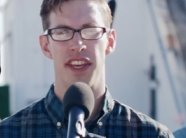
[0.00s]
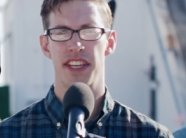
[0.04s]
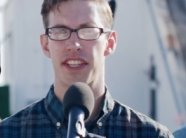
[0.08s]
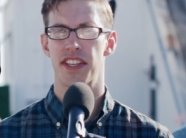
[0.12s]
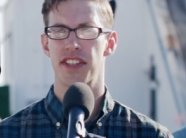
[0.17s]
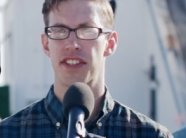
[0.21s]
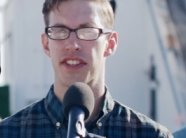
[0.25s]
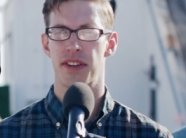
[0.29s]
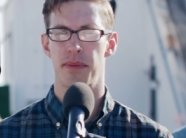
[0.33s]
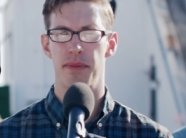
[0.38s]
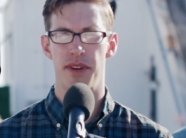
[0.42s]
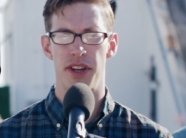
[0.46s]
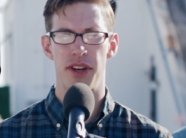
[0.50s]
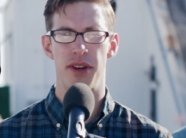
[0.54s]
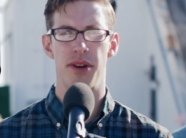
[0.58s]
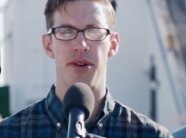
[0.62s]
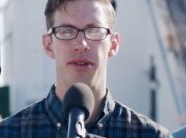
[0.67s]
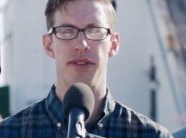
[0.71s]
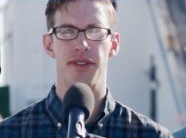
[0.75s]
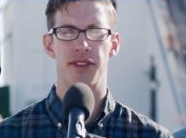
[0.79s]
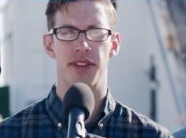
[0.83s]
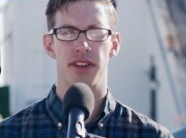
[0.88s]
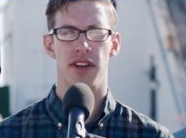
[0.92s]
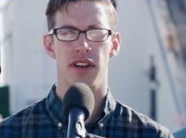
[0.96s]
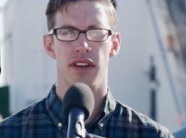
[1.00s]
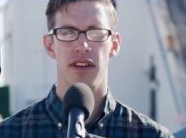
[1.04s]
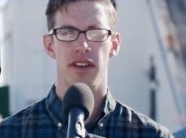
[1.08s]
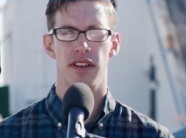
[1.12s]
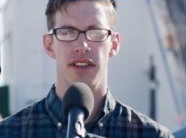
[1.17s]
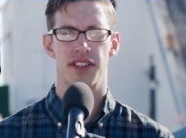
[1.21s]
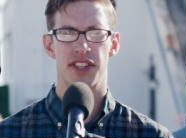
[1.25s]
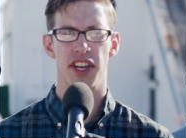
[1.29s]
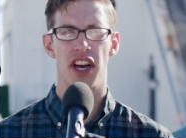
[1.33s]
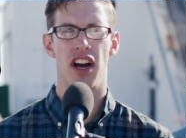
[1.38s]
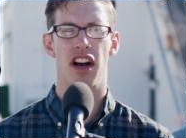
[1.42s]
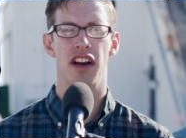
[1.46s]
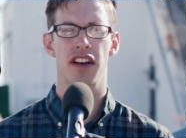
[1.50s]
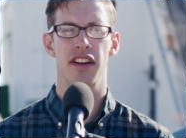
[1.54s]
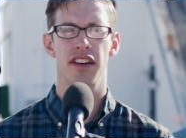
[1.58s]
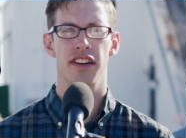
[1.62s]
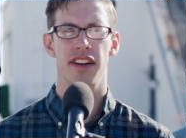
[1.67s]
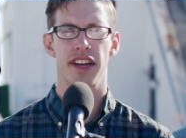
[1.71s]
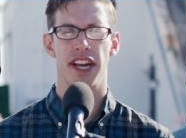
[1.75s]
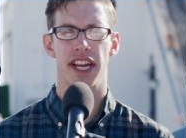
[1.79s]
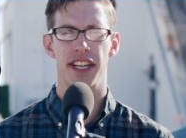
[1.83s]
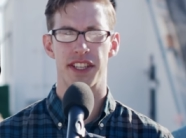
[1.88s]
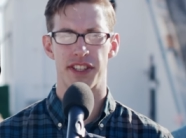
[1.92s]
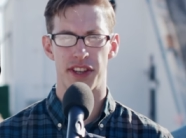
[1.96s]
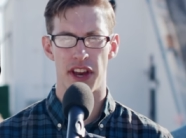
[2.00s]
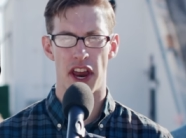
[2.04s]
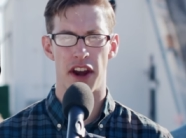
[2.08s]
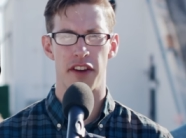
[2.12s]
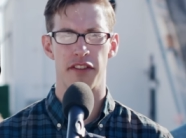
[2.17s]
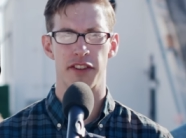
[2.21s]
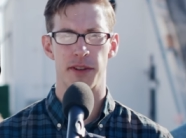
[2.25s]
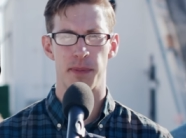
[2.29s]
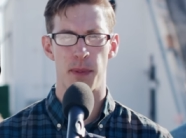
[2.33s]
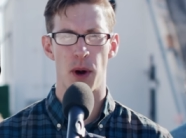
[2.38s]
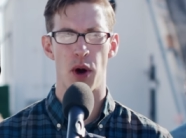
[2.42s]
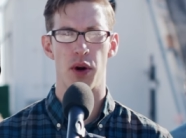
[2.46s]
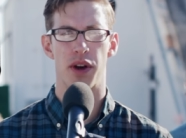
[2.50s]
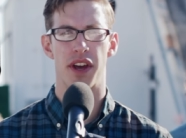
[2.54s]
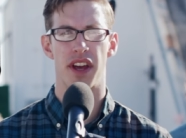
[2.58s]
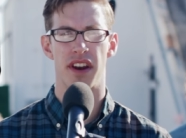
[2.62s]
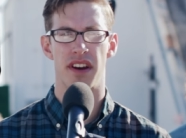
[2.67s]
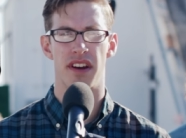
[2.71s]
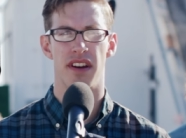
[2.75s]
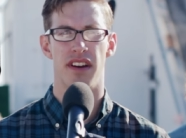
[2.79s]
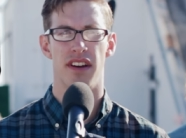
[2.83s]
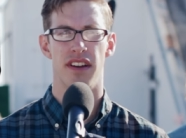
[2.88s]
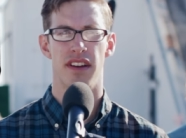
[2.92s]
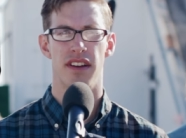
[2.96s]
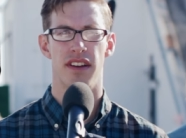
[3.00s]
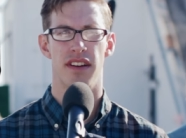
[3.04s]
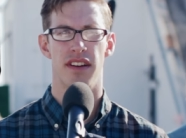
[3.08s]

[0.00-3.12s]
This is some news sung instead of spoken.